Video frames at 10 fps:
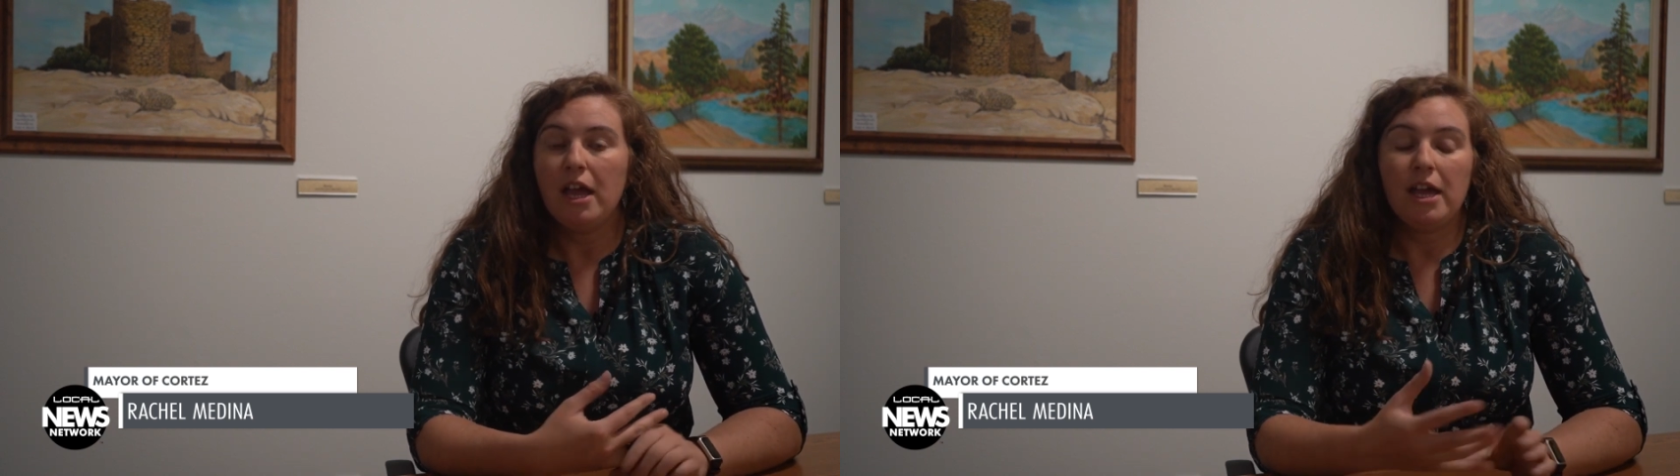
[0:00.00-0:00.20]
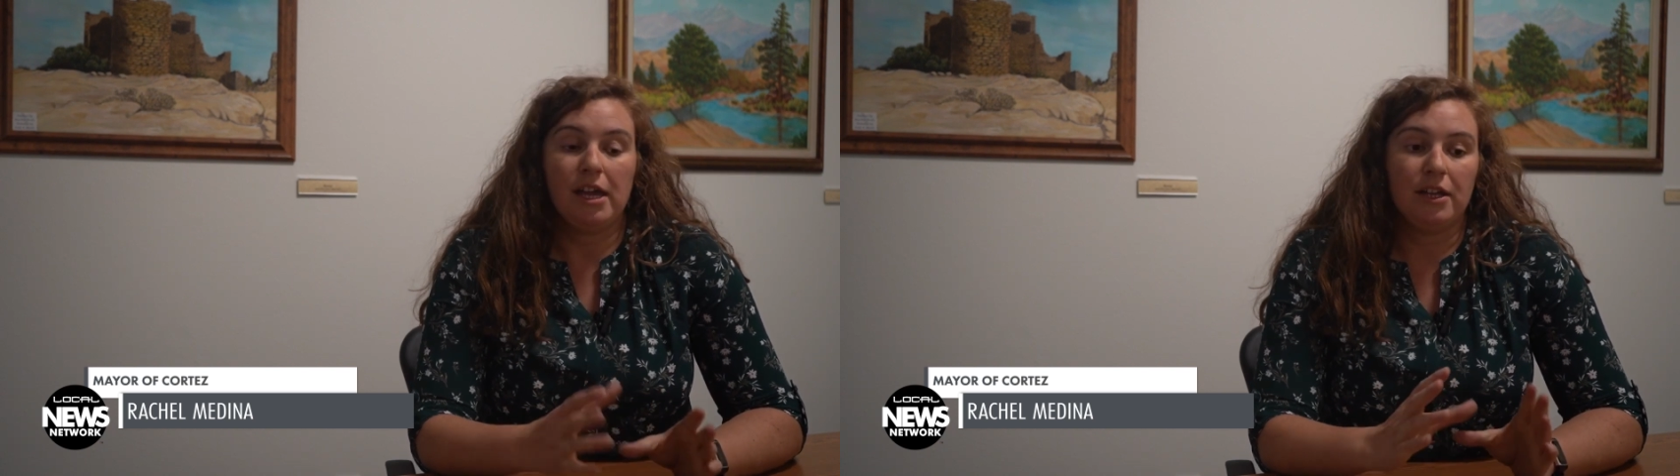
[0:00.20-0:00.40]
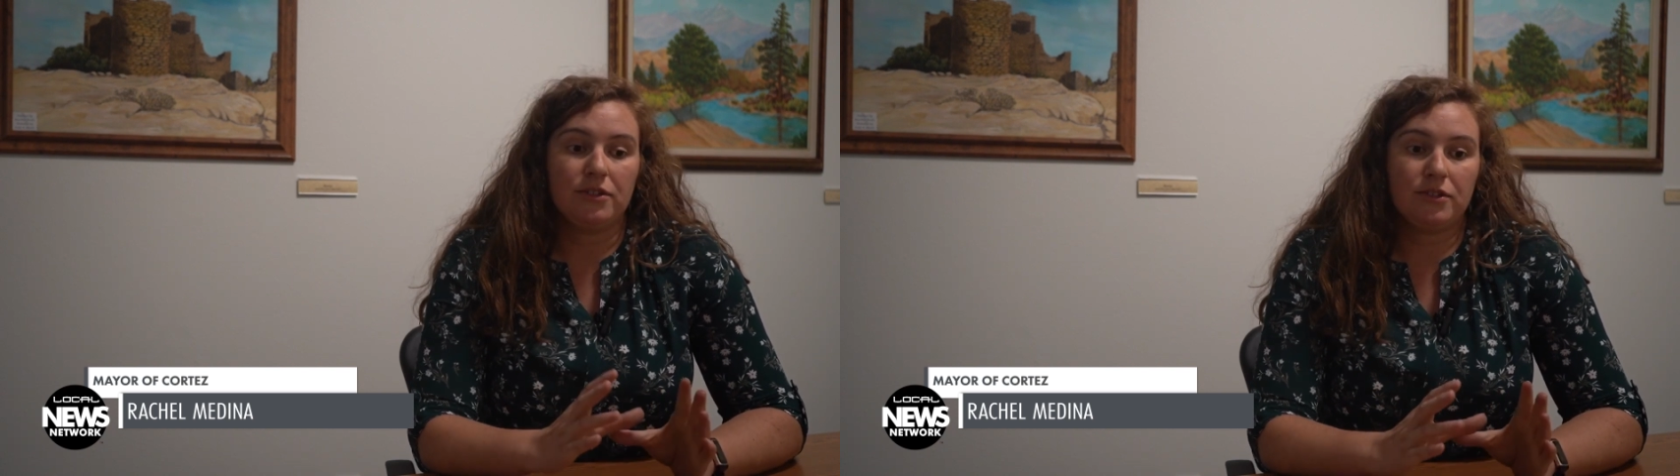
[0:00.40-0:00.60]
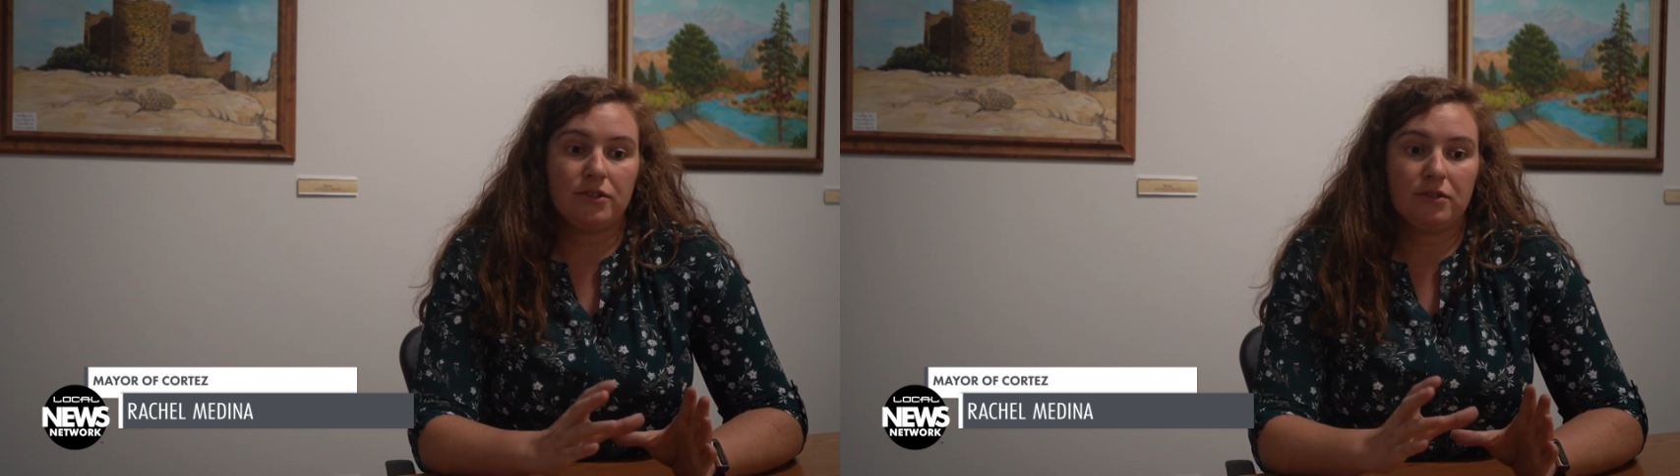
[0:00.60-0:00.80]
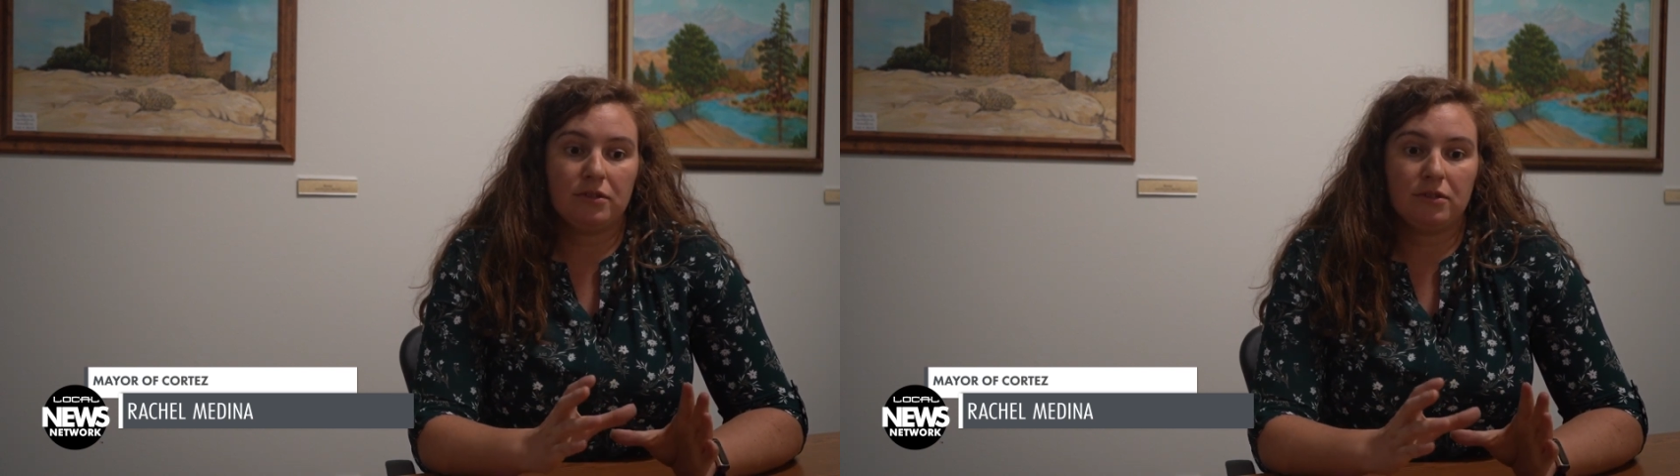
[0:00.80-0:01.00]

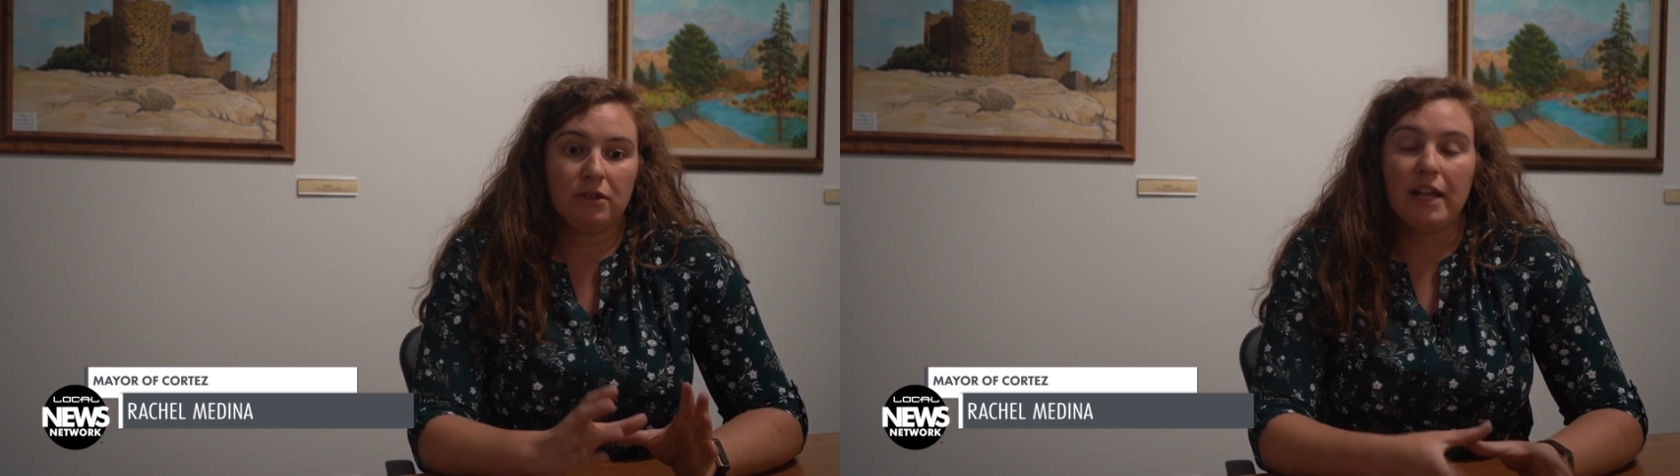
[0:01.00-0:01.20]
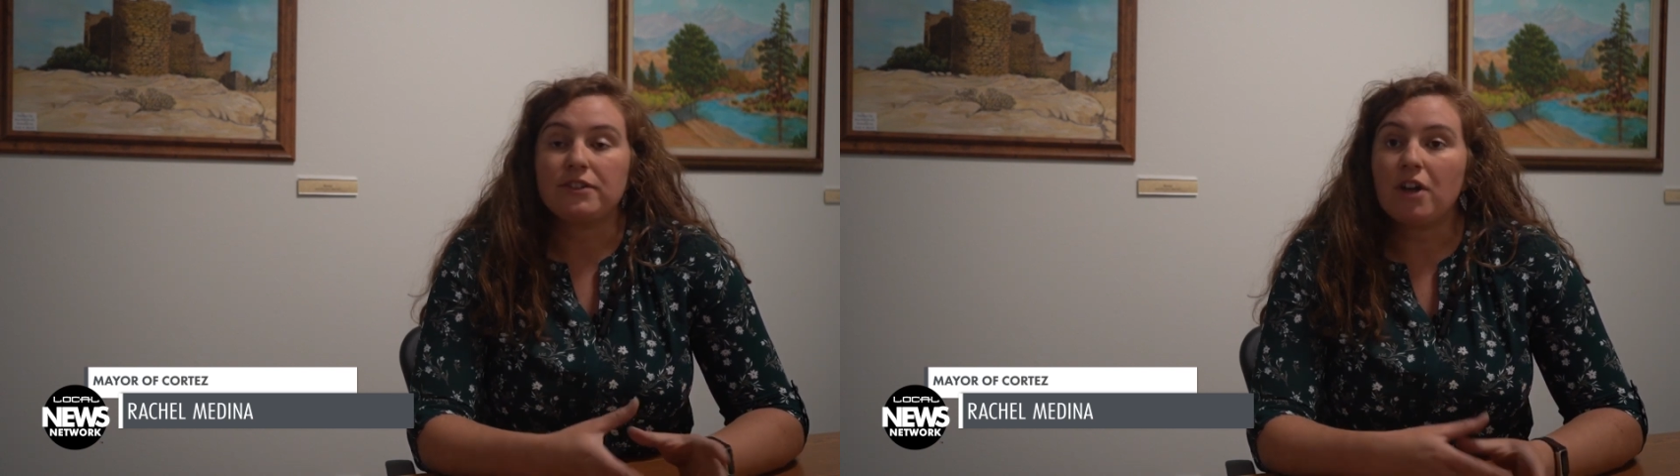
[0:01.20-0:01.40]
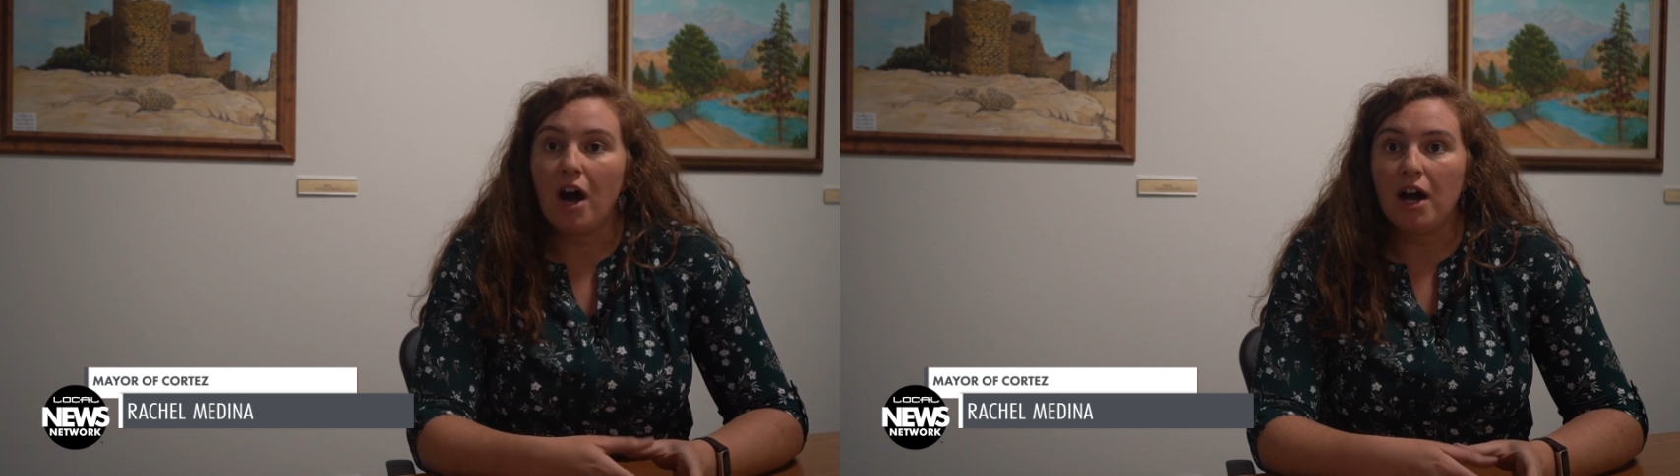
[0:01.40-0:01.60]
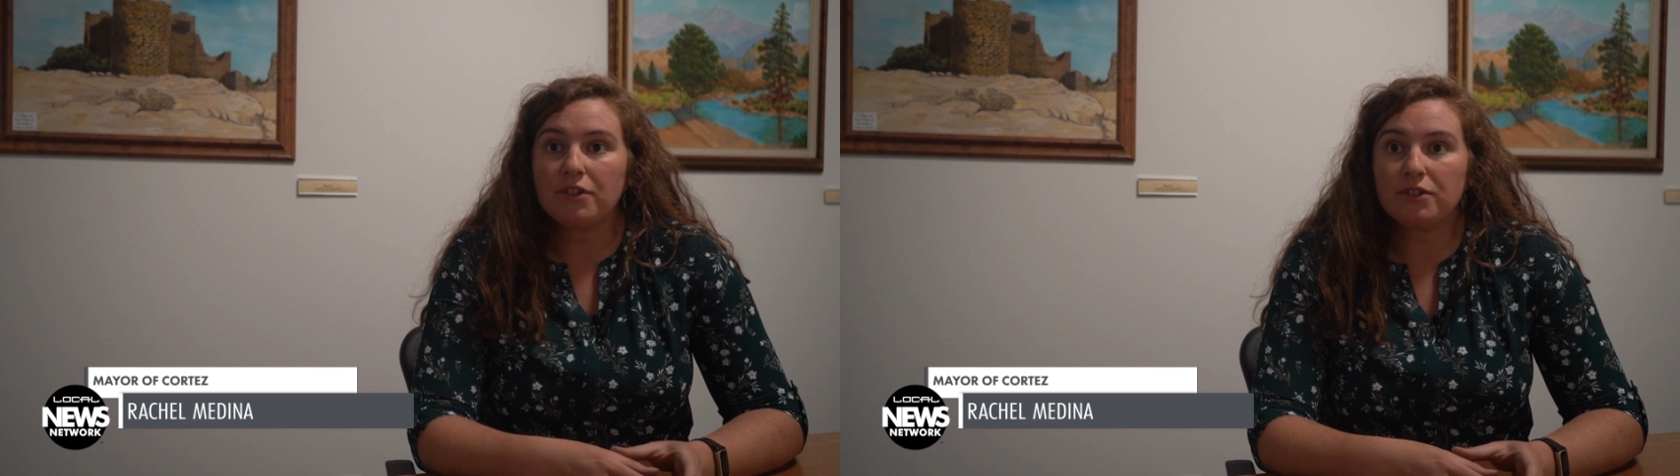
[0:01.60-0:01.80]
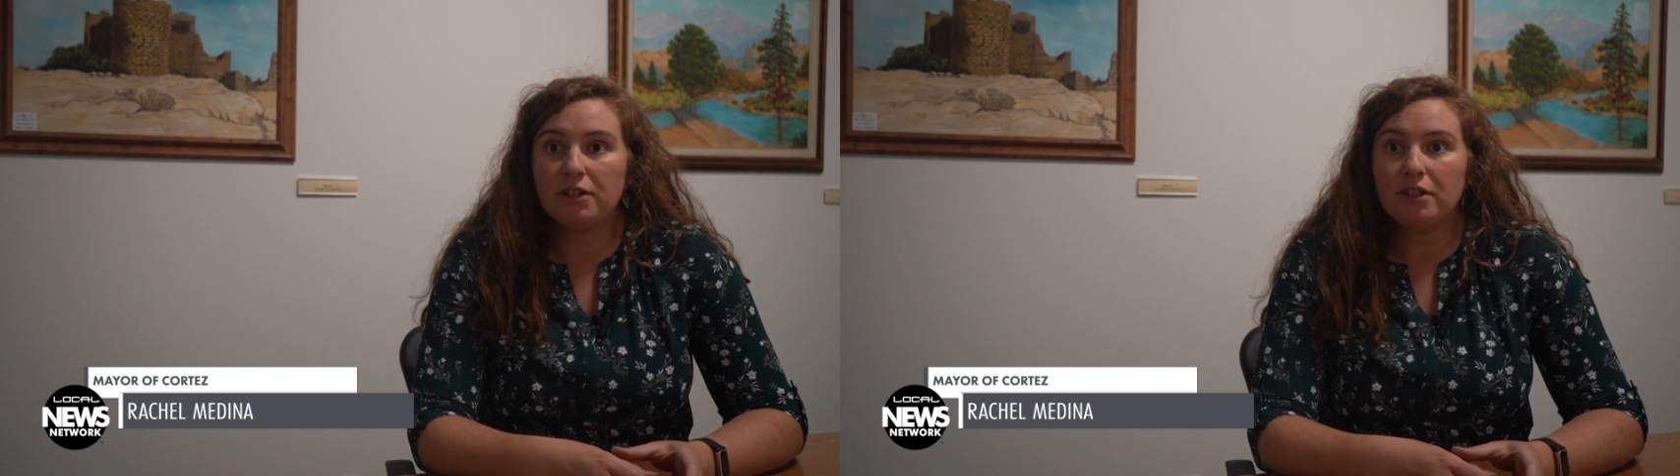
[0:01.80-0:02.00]
It's less
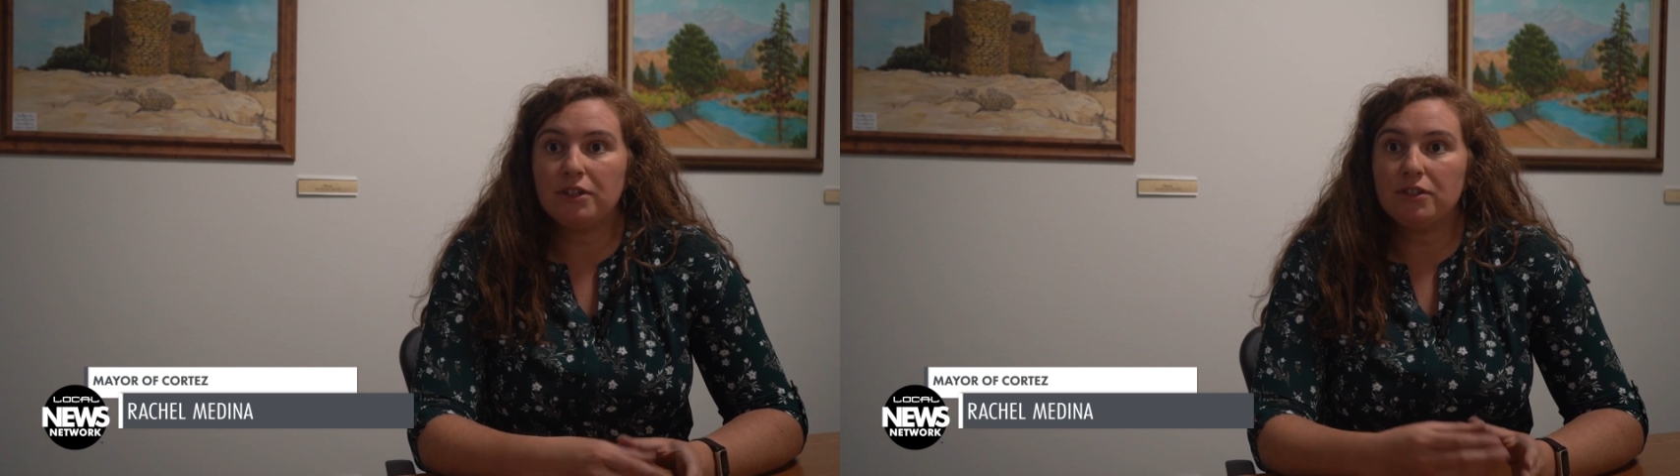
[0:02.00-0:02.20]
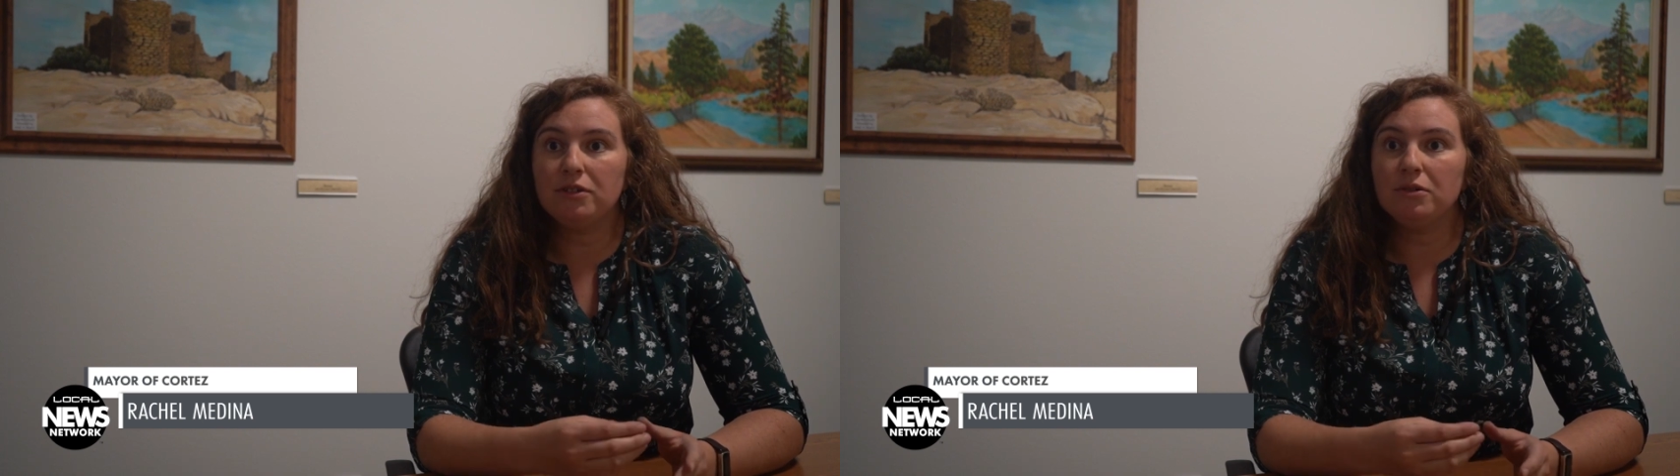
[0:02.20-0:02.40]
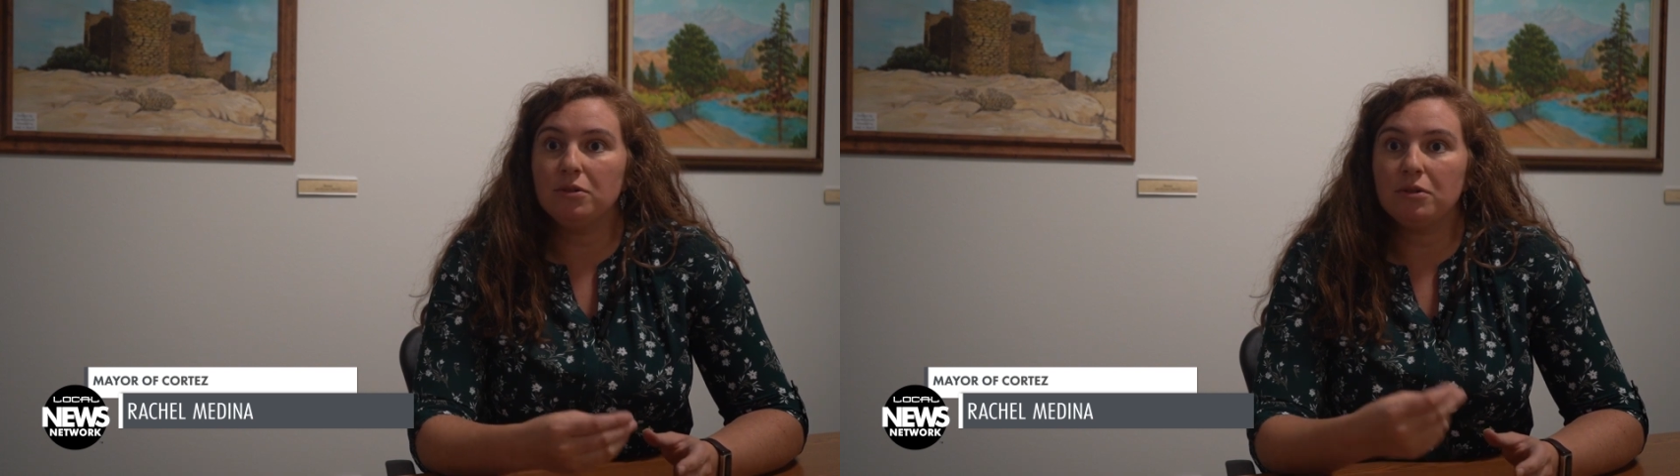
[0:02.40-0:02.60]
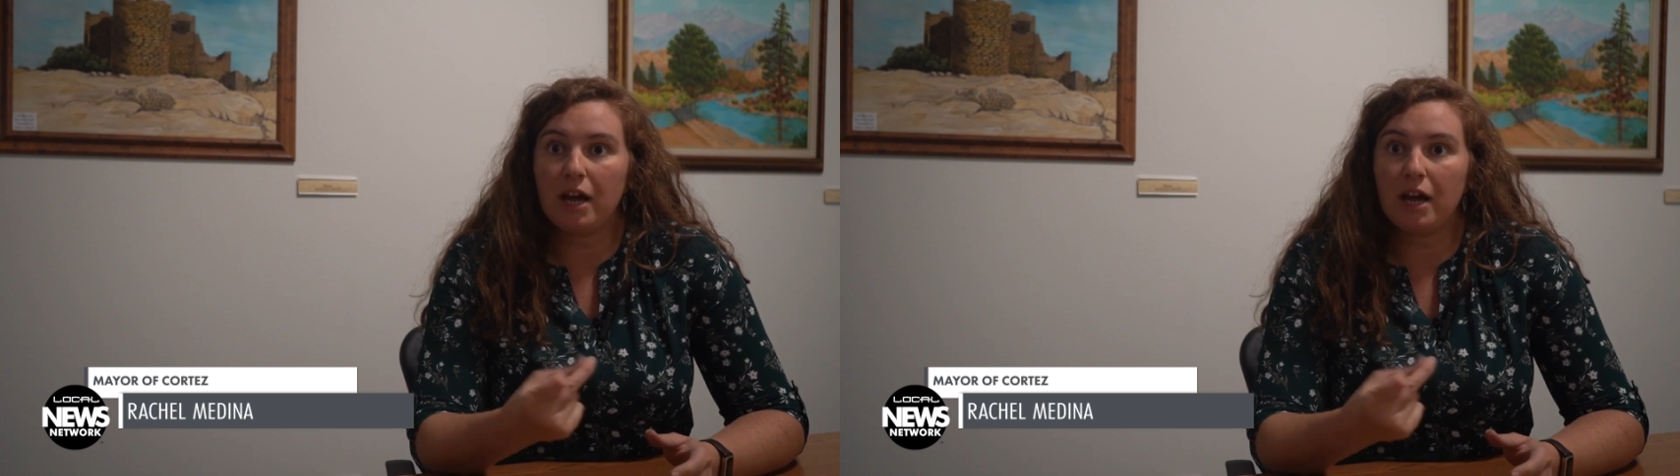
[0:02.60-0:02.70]
costly to